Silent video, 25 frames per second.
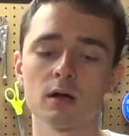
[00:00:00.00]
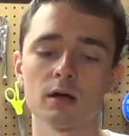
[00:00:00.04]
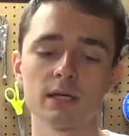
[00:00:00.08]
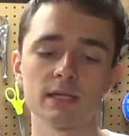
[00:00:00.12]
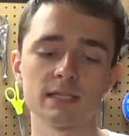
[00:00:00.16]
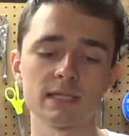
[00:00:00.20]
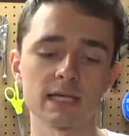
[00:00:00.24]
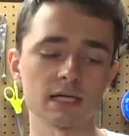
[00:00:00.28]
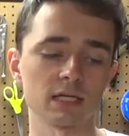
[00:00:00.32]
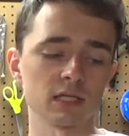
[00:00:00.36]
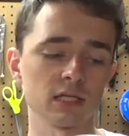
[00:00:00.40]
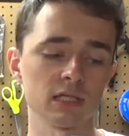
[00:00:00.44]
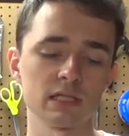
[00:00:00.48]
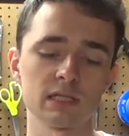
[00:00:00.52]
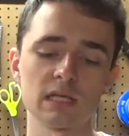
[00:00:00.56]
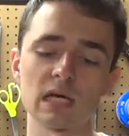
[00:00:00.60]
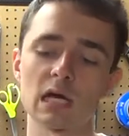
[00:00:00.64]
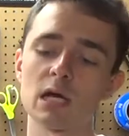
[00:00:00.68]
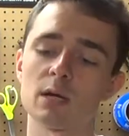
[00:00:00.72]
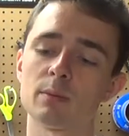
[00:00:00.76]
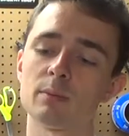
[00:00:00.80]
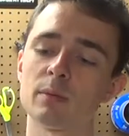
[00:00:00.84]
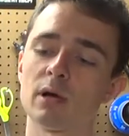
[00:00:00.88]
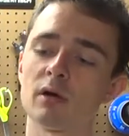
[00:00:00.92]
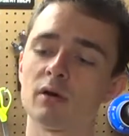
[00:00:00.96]
It's actually
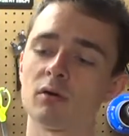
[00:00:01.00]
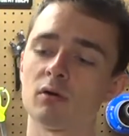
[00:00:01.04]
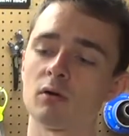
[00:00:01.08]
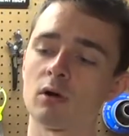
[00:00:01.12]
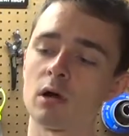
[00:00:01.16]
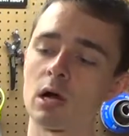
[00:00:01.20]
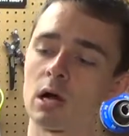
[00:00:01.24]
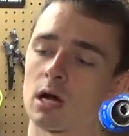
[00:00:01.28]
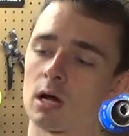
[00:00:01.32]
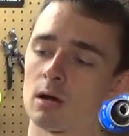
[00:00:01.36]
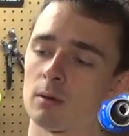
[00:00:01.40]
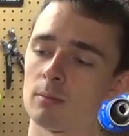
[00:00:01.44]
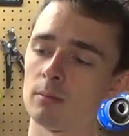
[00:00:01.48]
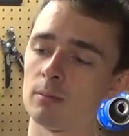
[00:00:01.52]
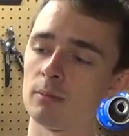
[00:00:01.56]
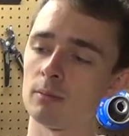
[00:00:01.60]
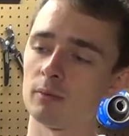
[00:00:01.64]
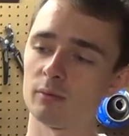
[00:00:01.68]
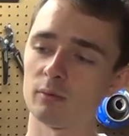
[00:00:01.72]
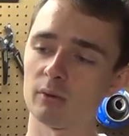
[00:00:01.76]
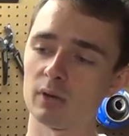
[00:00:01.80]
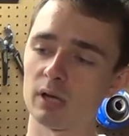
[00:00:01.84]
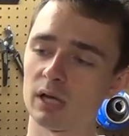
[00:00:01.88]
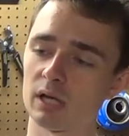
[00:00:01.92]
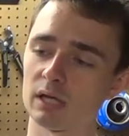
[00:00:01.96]
signed by Rob.
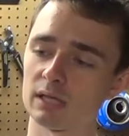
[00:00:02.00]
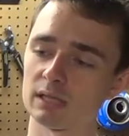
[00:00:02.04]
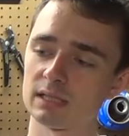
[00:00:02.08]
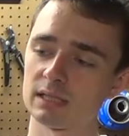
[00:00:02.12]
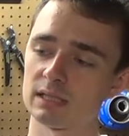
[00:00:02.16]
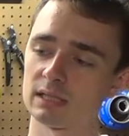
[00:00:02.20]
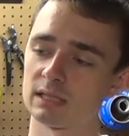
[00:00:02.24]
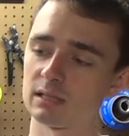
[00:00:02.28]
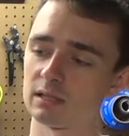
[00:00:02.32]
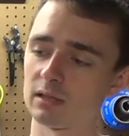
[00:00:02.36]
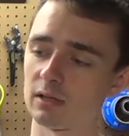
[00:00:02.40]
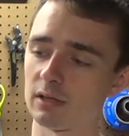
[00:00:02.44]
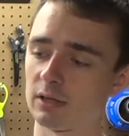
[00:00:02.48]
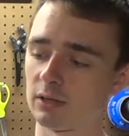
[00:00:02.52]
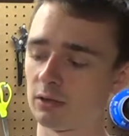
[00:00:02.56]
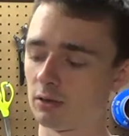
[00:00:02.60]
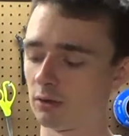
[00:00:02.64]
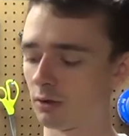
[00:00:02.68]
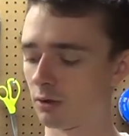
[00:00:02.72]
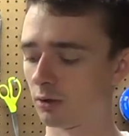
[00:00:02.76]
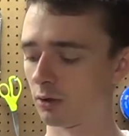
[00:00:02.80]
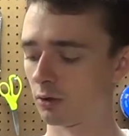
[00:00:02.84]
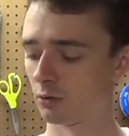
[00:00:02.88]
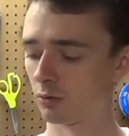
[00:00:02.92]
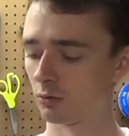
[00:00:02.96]
It says
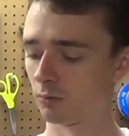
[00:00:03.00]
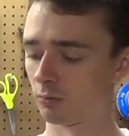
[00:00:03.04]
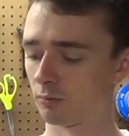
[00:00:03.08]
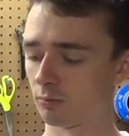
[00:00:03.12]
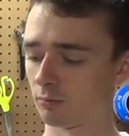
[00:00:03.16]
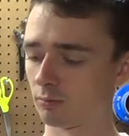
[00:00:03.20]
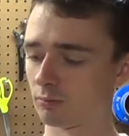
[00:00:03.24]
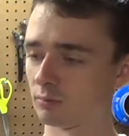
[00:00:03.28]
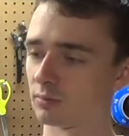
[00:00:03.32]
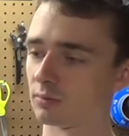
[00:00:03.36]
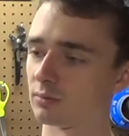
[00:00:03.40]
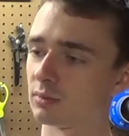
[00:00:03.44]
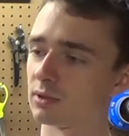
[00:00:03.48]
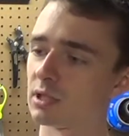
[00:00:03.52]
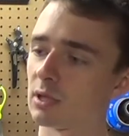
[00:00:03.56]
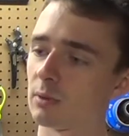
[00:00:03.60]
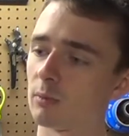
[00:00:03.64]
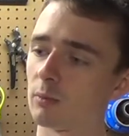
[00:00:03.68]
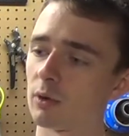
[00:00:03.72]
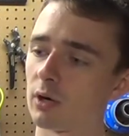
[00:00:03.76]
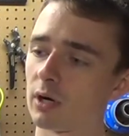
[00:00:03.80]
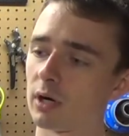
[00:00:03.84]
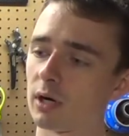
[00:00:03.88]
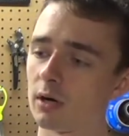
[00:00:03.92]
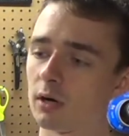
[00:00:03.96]
Thunderdome
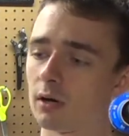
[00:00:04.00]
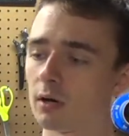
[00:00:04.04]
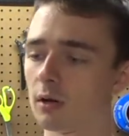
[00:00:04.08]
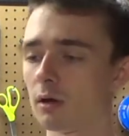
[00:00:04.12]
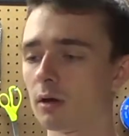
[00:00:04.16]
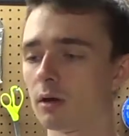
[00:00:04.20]
somewhere.